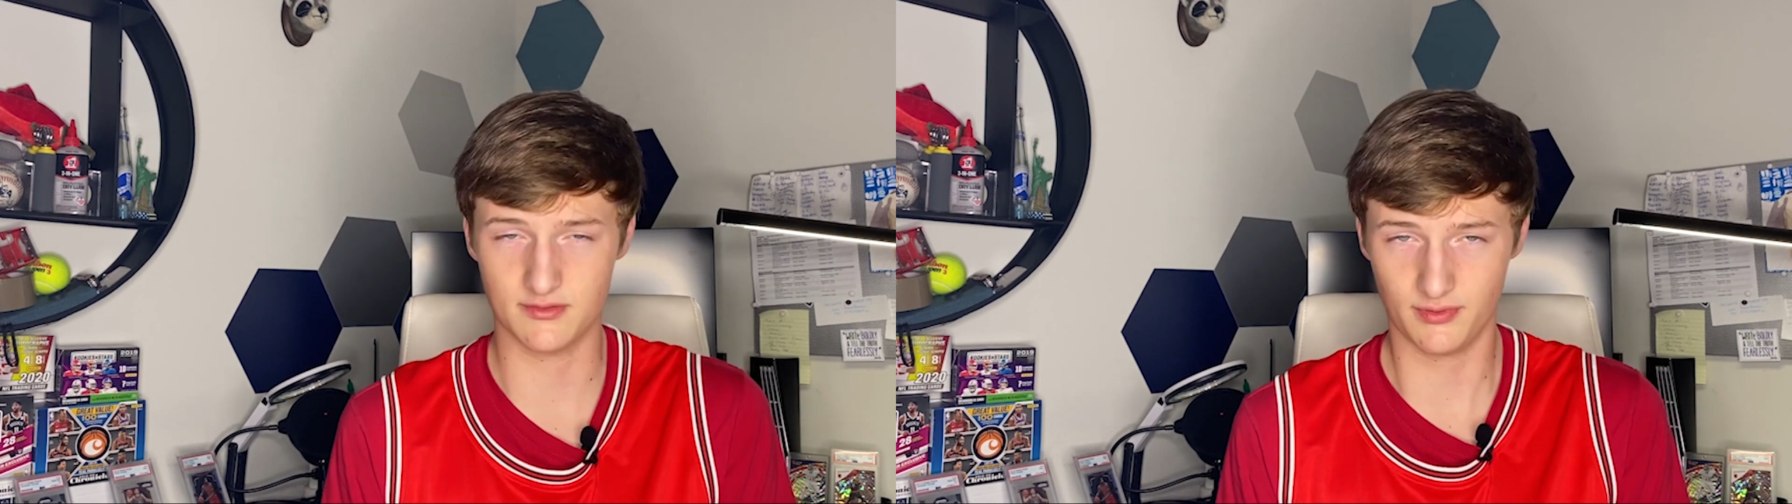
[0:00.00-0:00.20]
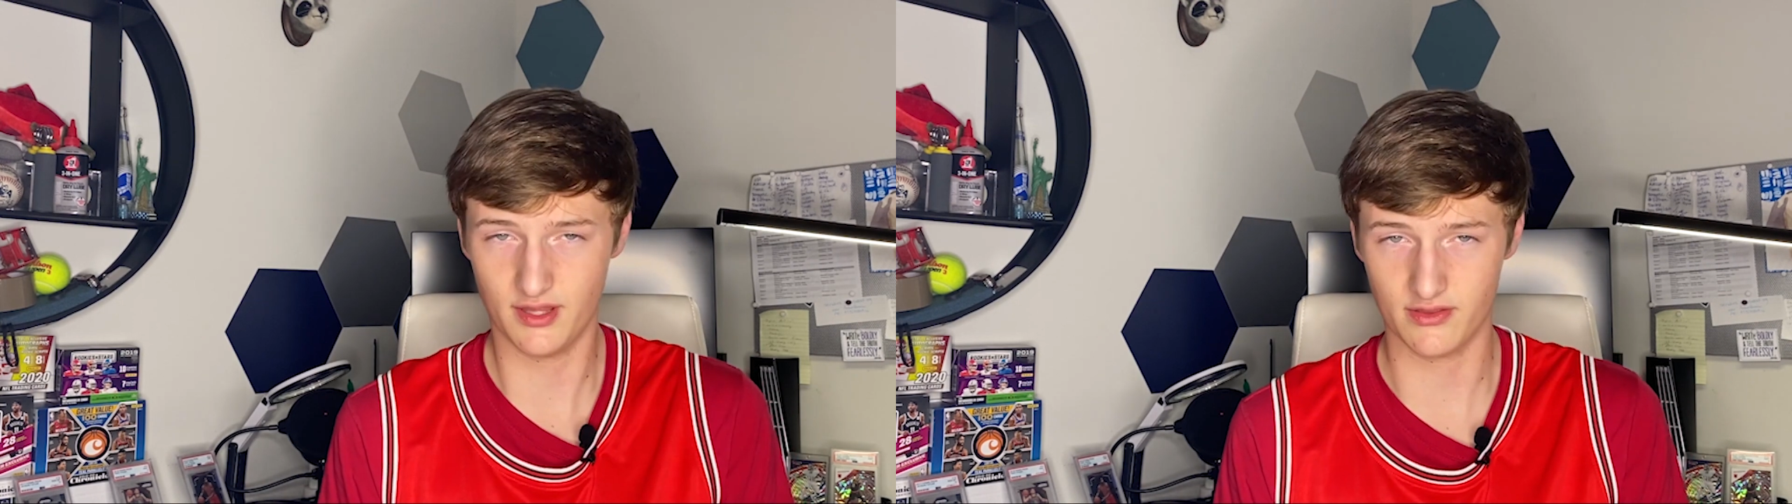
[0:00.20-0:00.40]

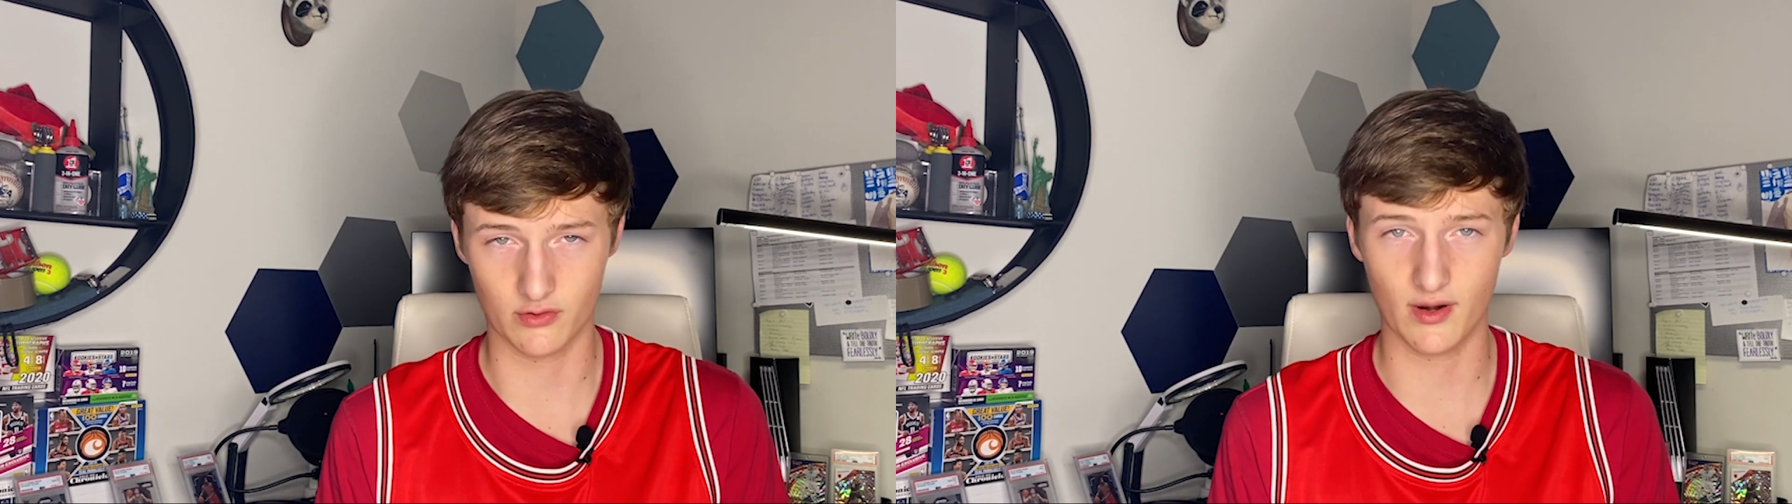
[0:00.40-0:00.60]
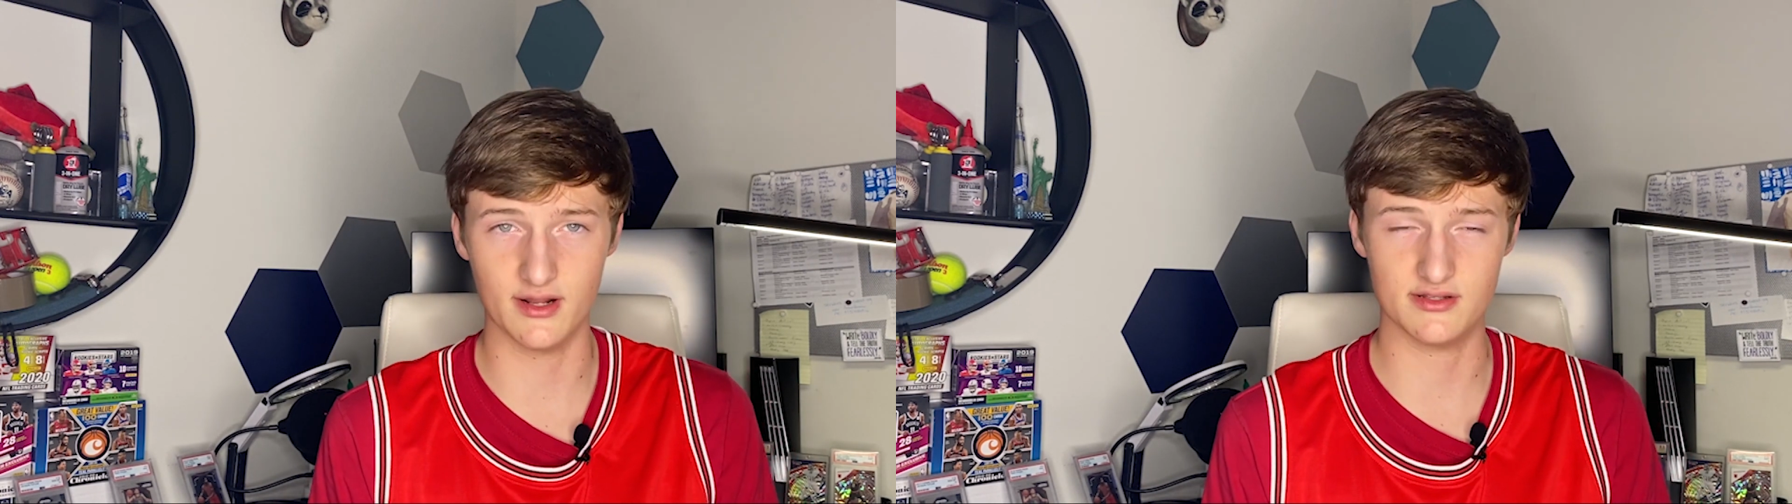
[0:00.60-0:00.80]
play the
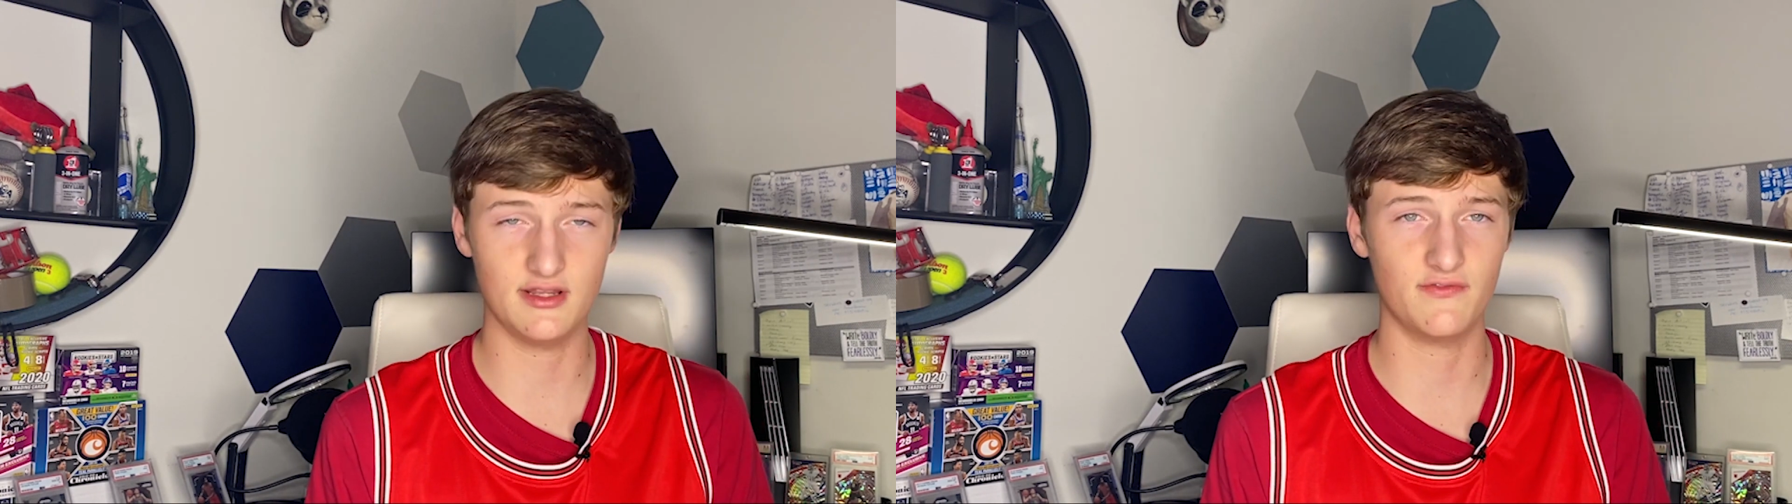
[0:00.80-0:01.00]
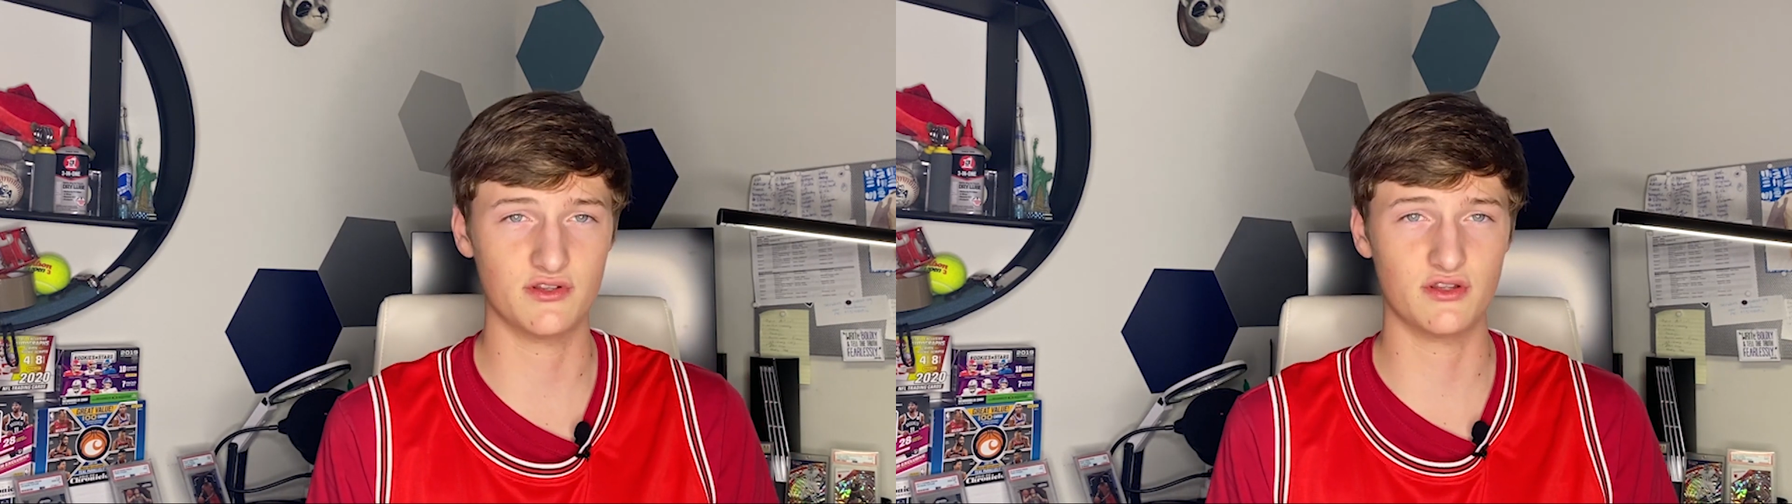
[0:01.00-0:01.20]
greatest
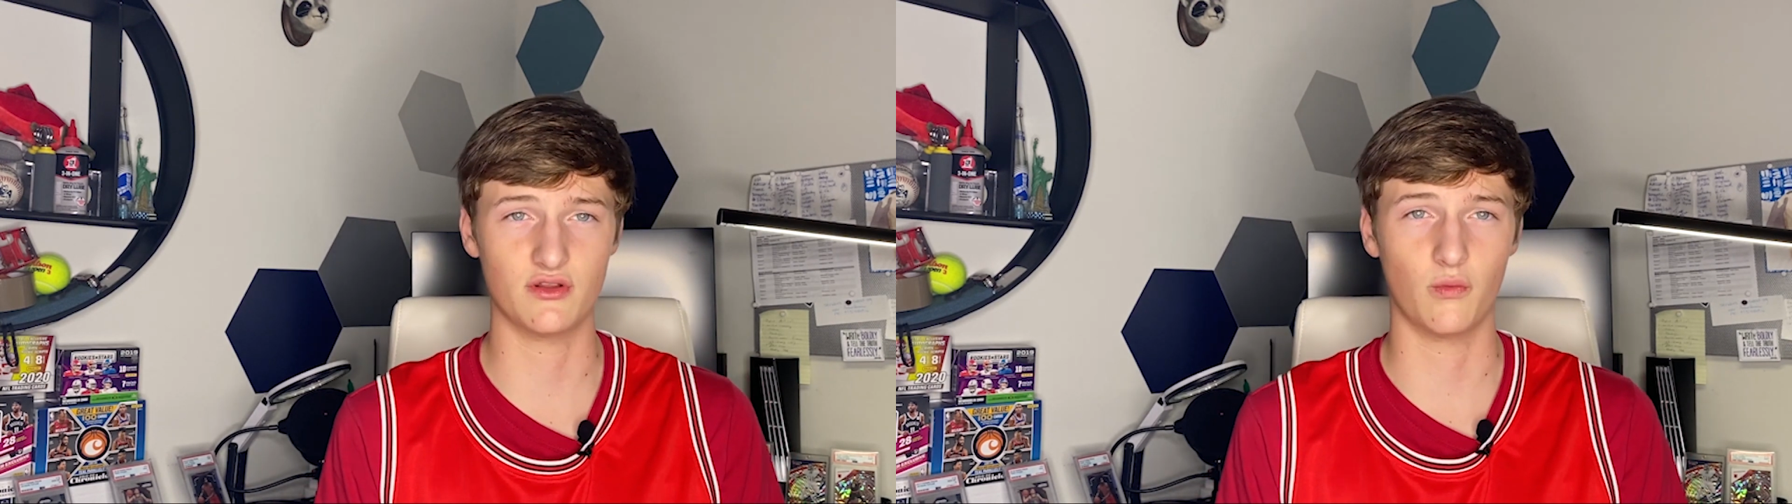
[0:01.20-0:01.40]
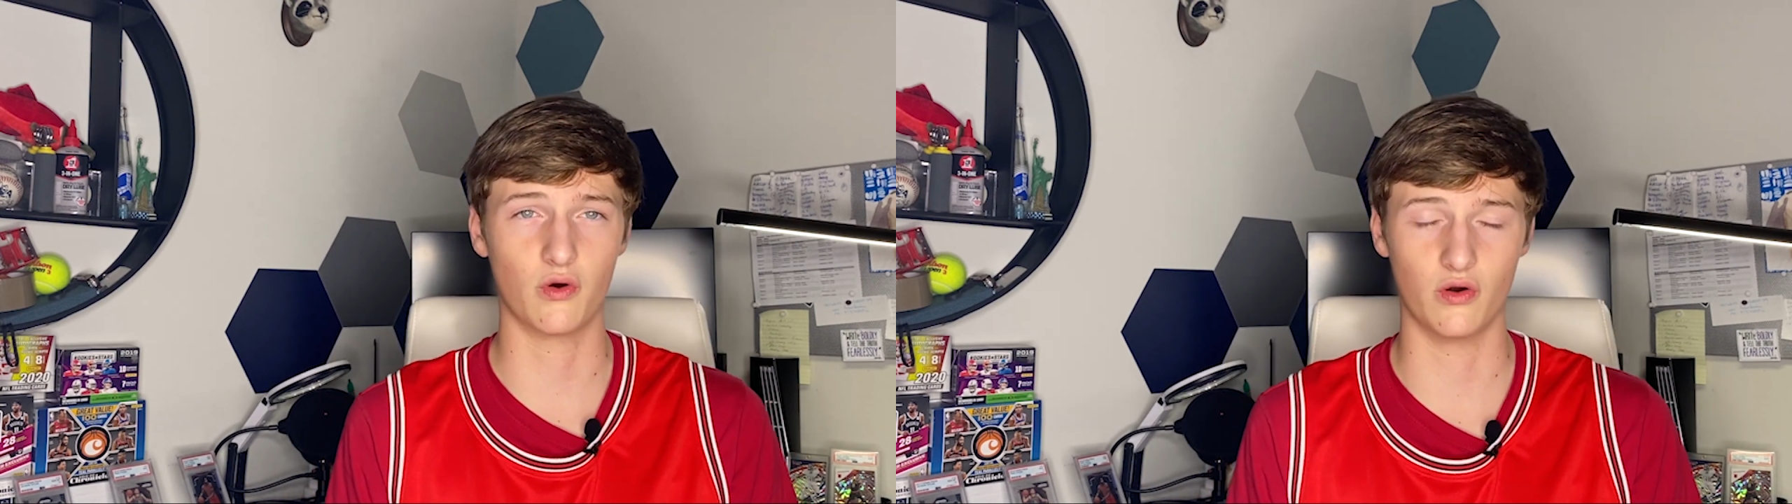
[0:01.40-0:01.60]
defense in the
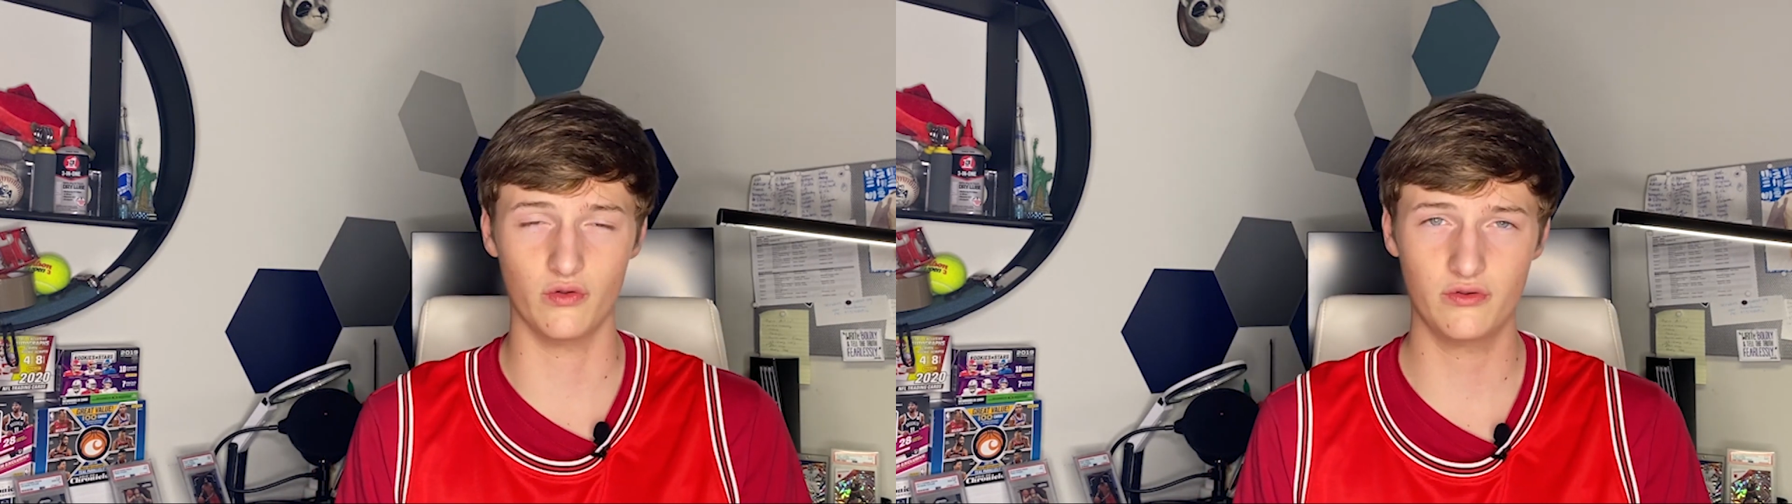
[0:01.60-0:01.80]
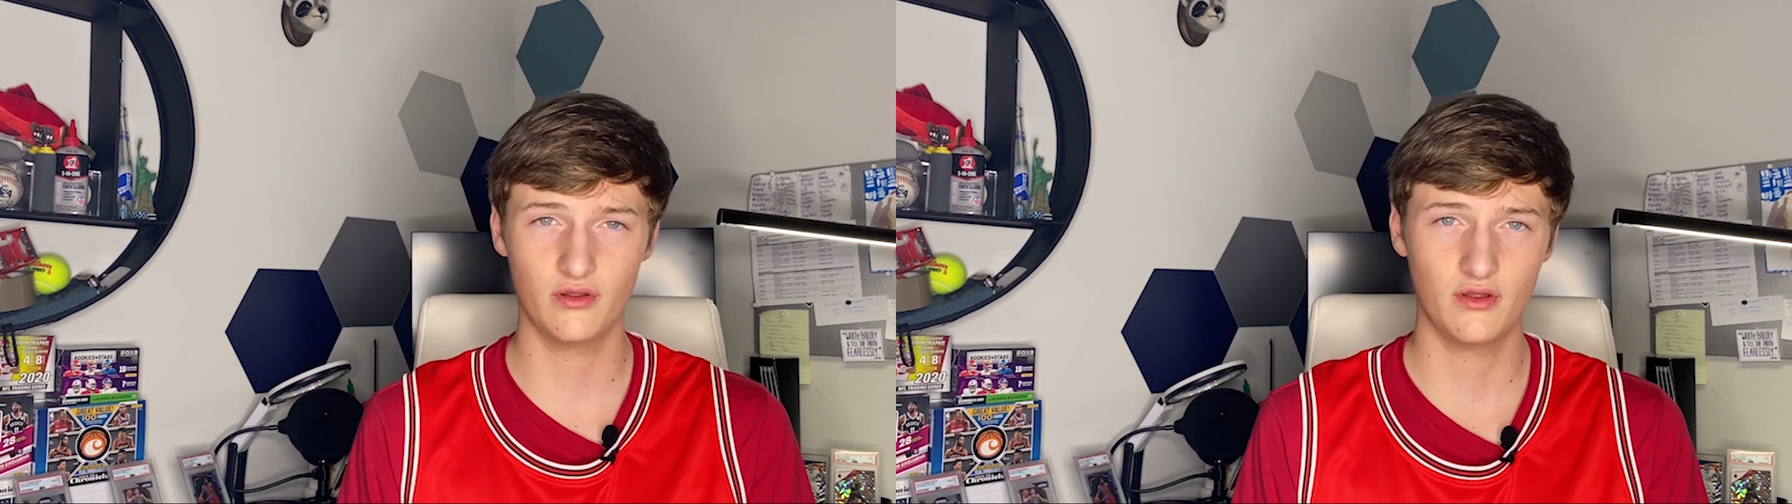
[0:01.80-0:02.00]
world.